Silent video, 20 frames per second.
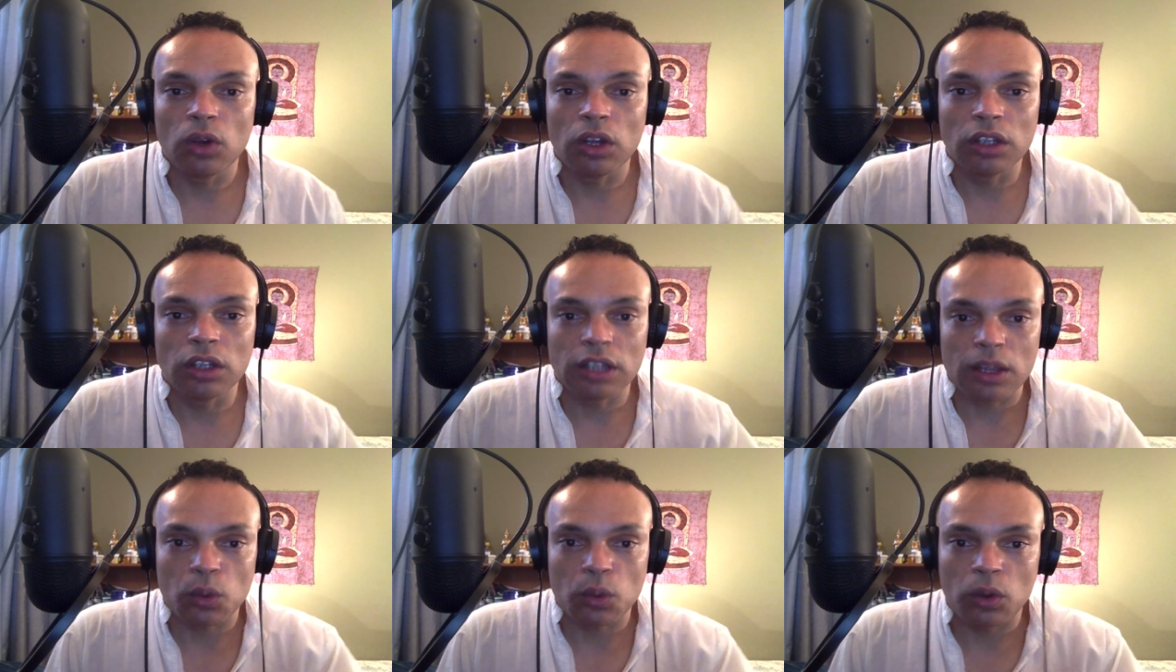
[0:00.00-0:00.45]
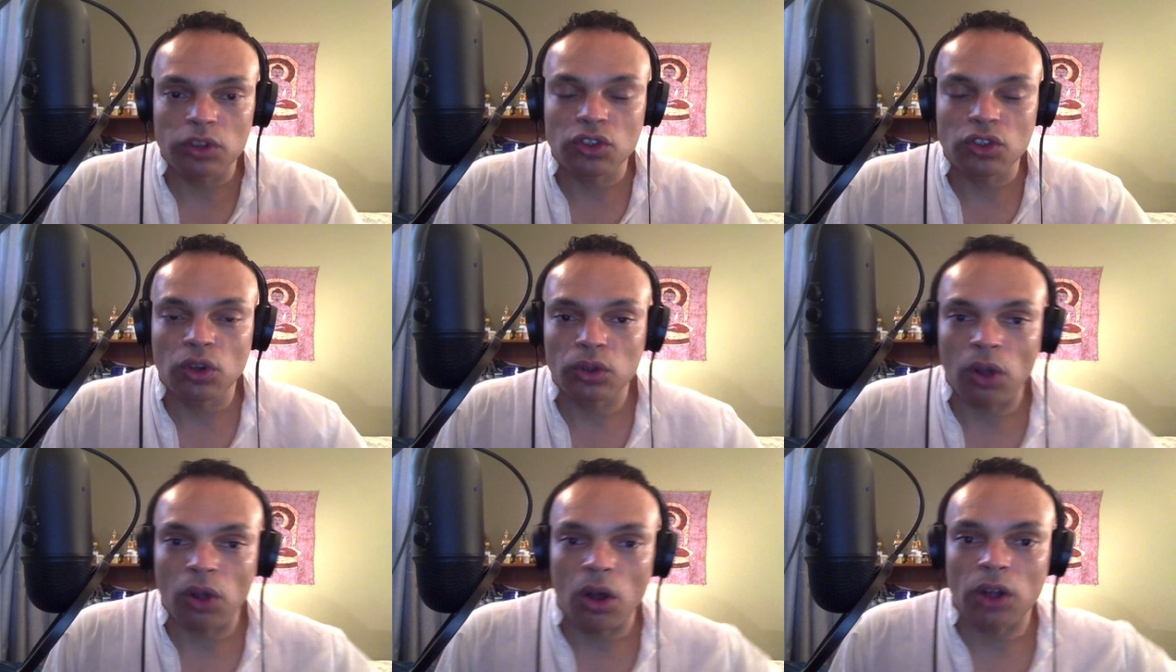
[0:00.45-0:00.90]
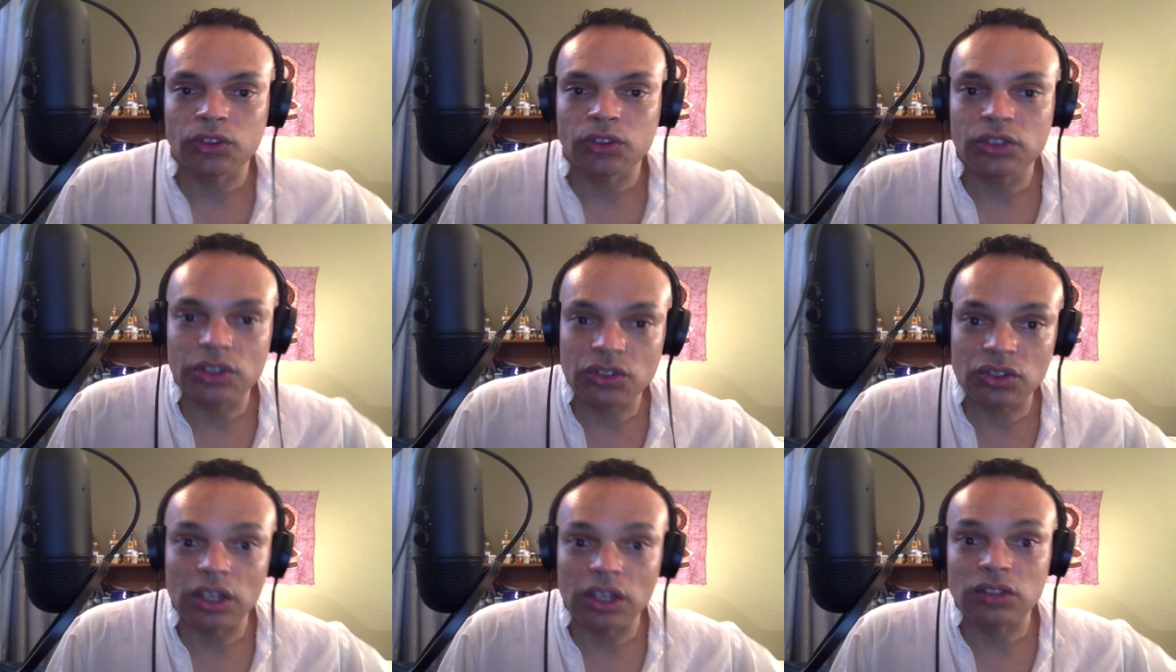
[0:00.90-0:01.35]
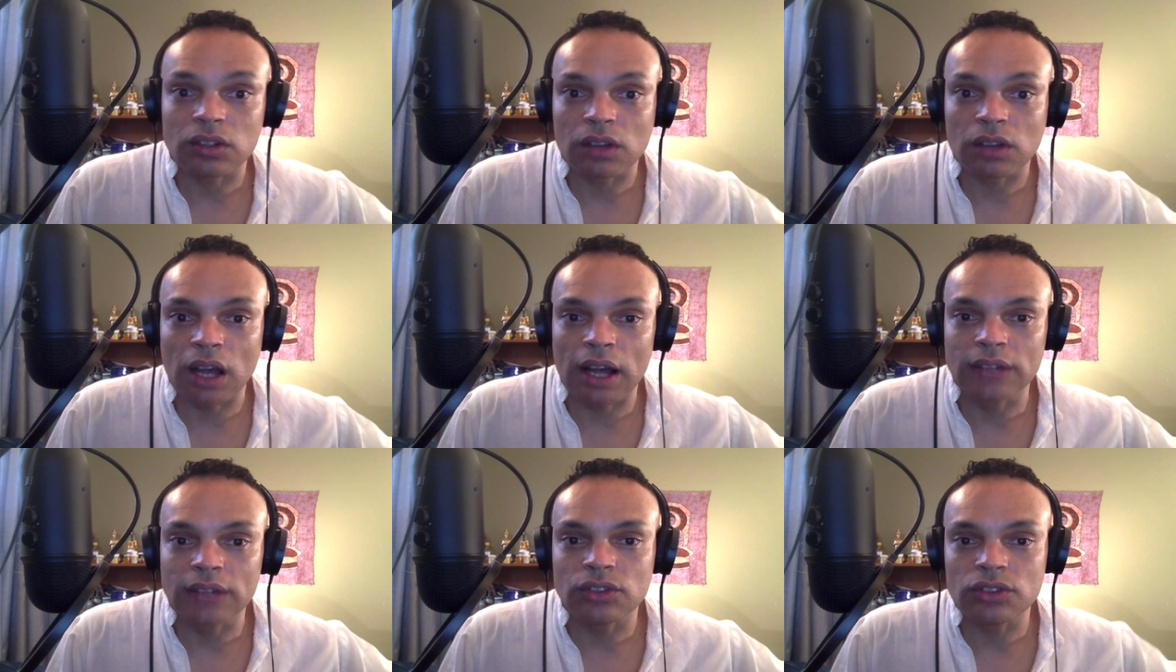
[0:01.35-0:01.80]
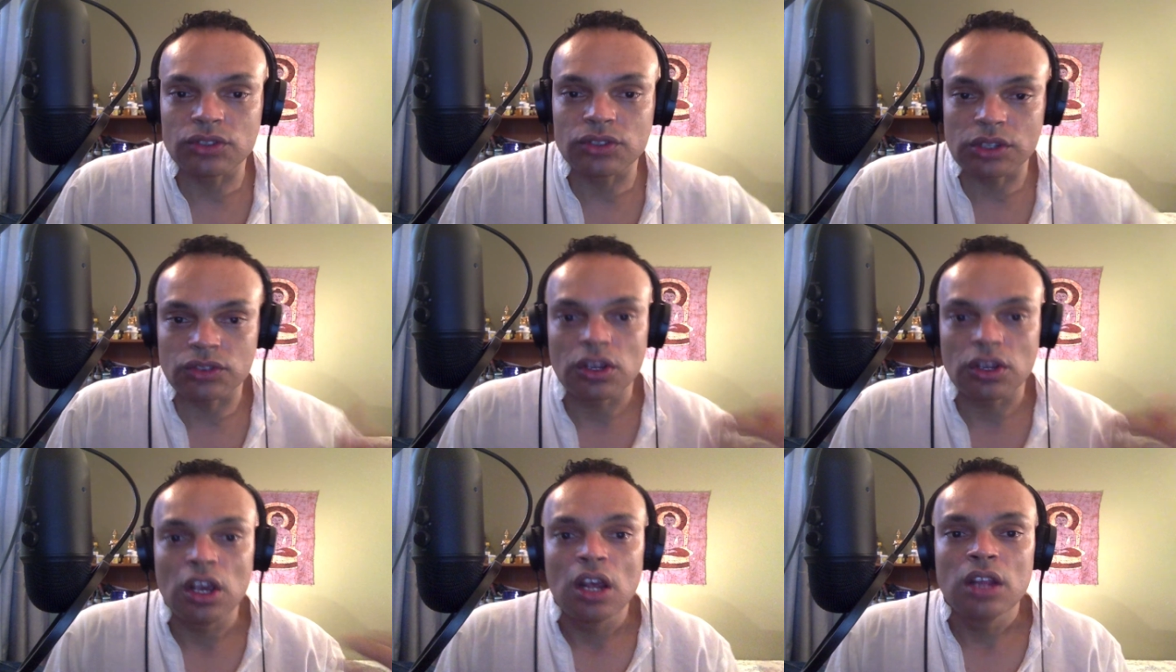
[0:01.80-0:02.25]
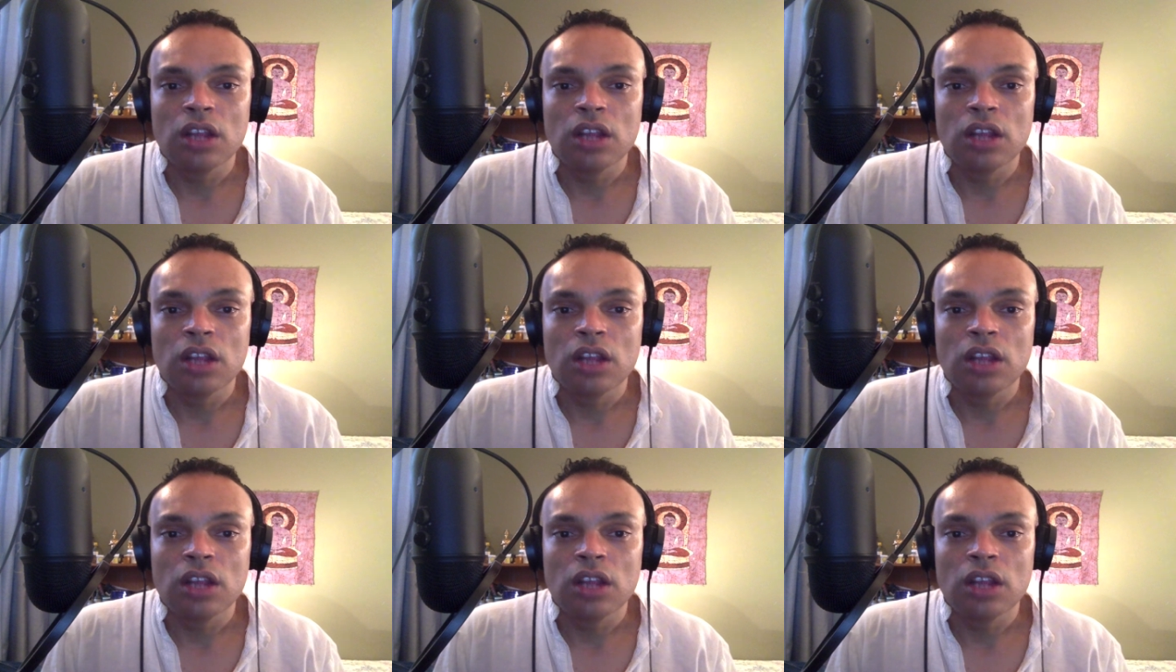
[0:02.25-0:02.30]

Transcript: in other words, go to alternate states of consciousness.